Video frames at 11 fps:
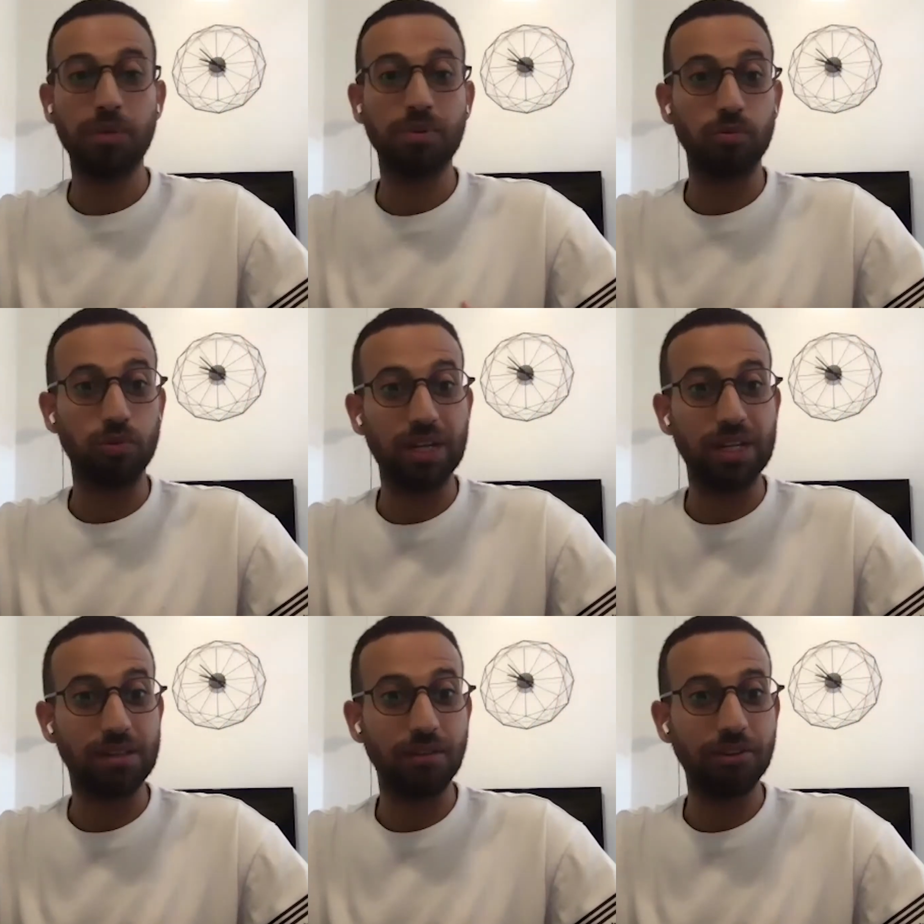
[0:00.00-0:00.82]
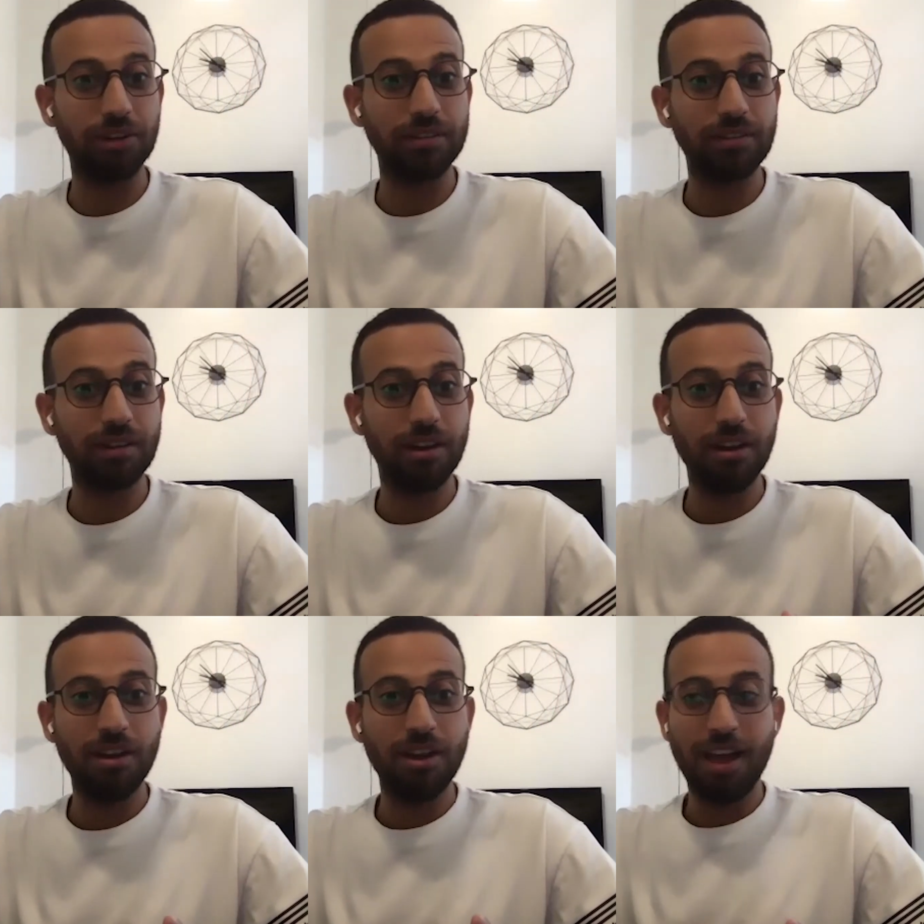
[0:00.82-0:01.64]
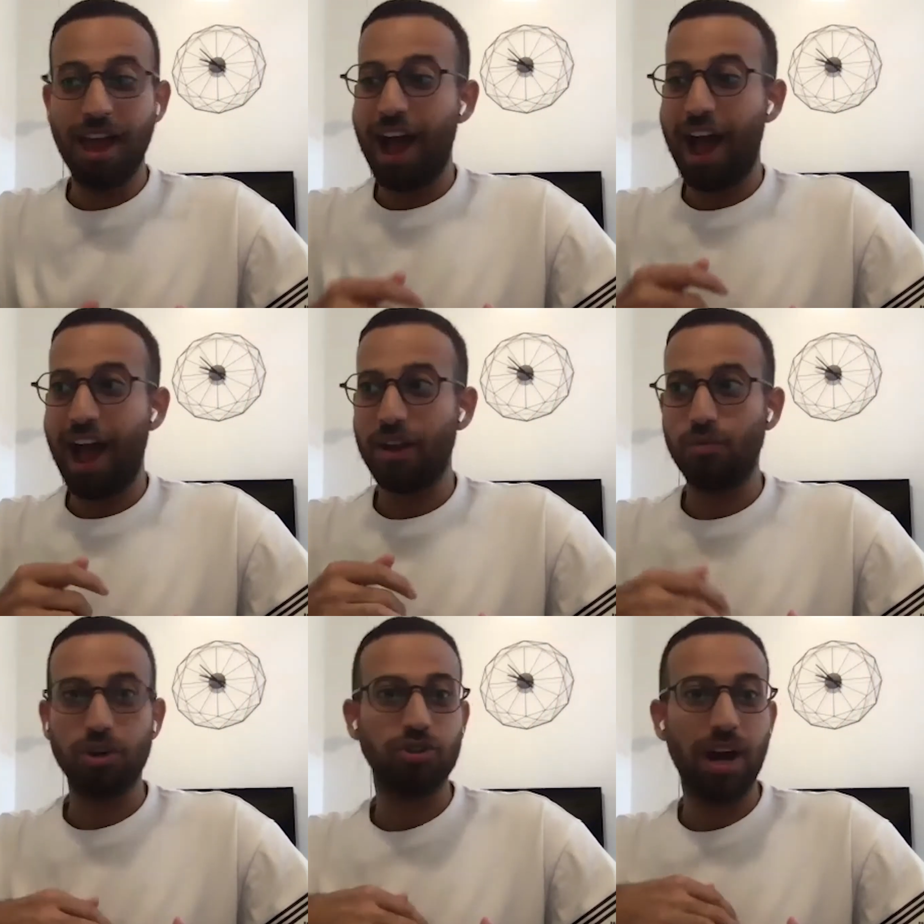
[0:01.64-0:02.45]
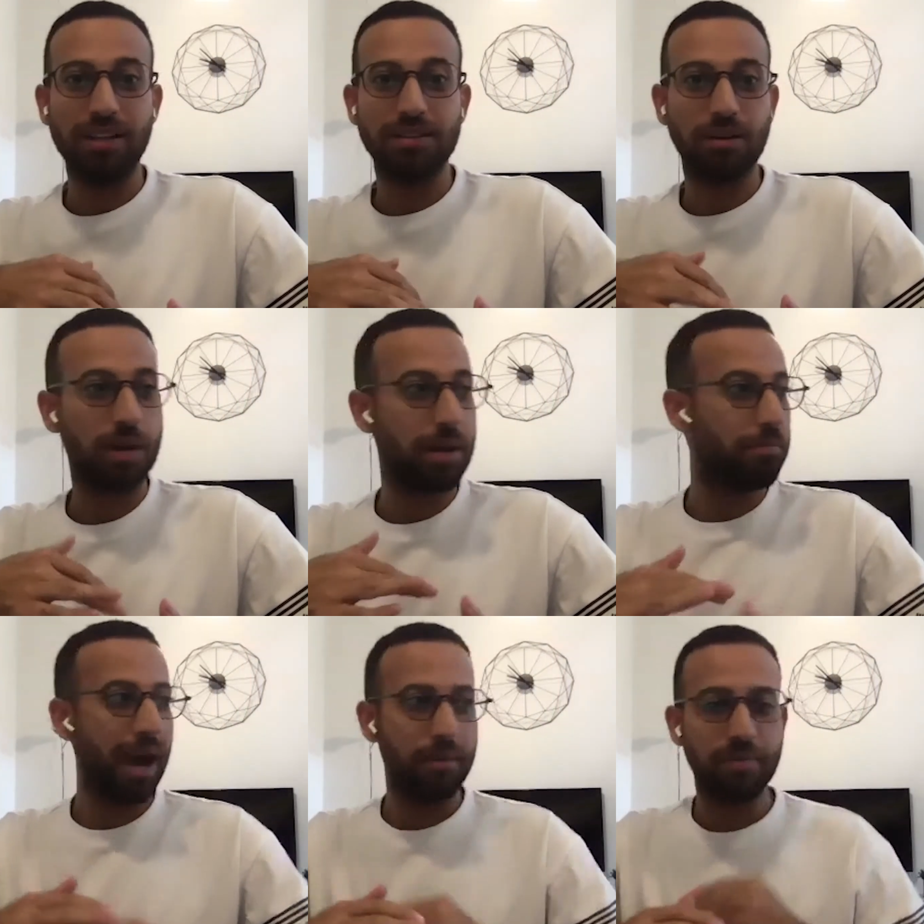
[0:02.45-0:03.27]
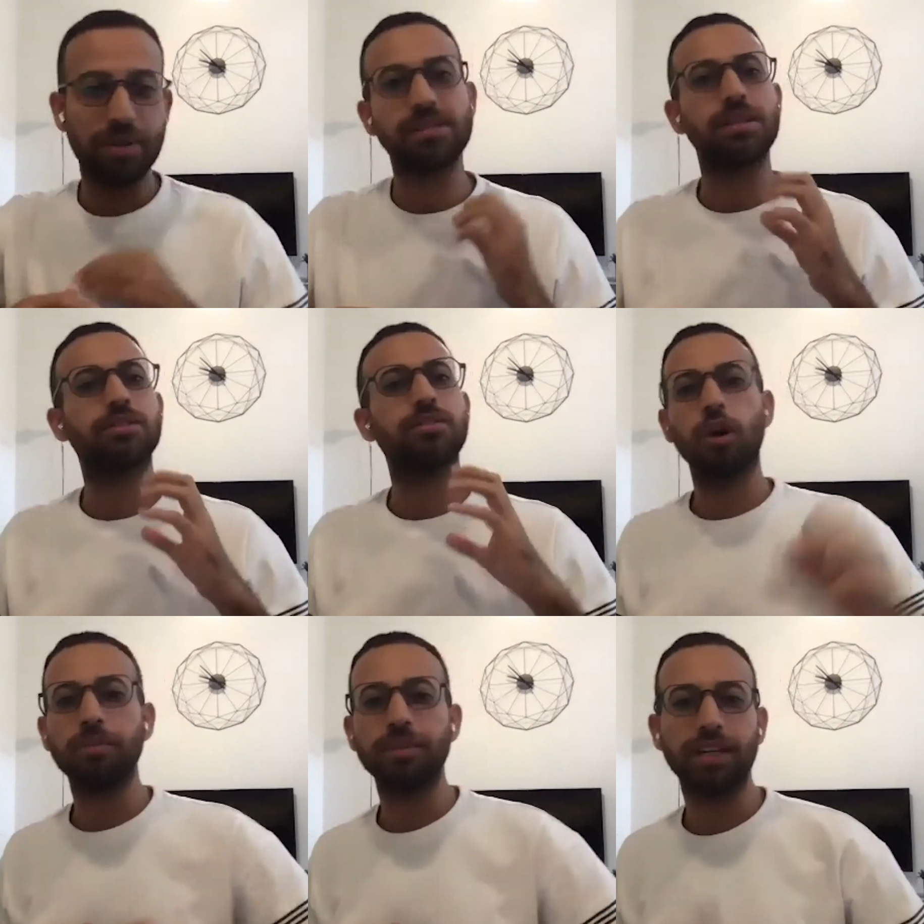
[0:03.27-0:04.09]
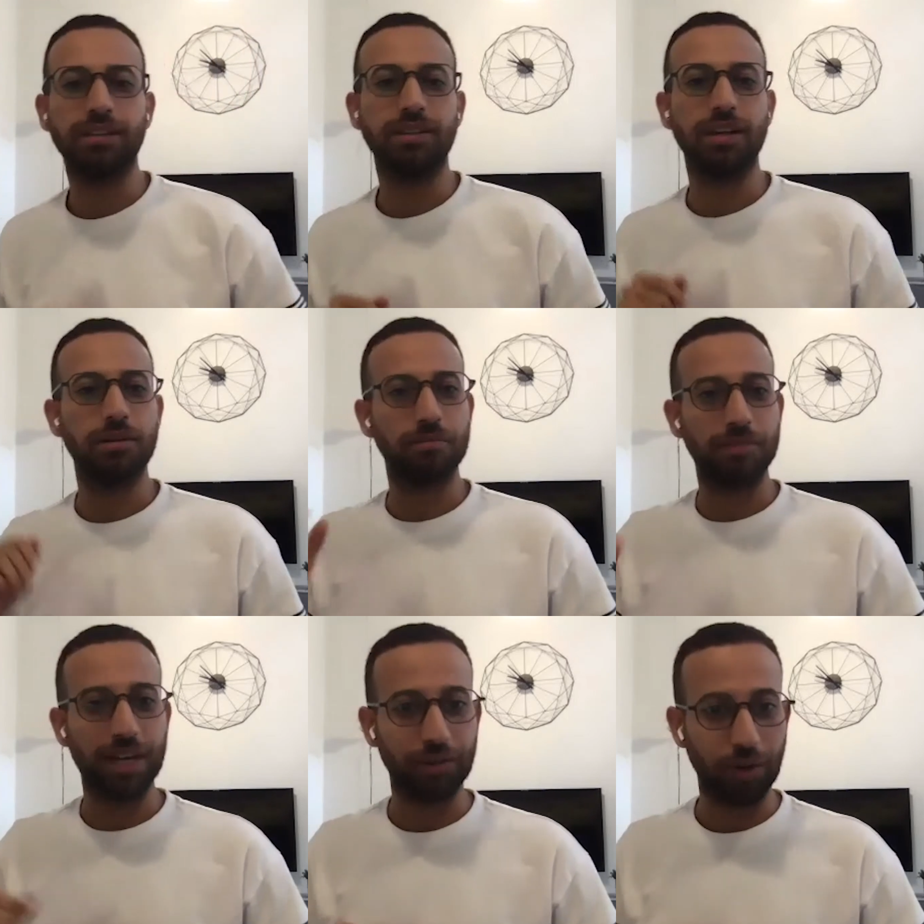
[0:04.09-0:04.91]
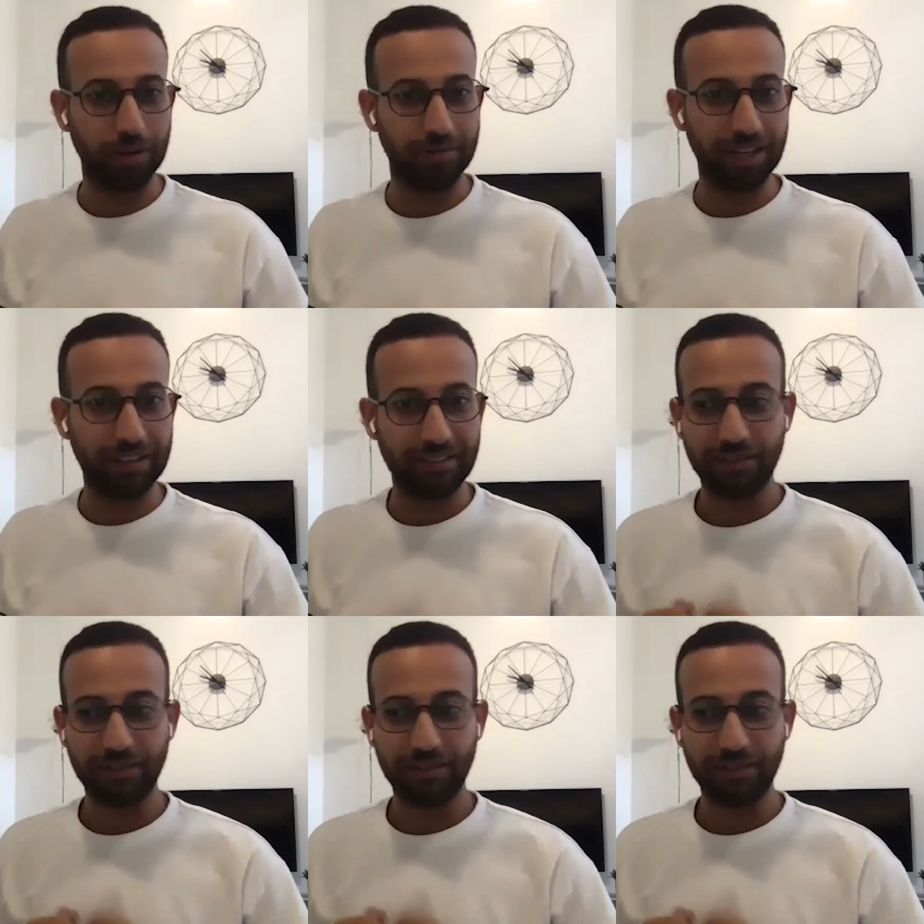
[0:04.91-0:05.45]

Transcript: really suffered, and we're trying to, okay, buy pieces that accommodate them and all of that.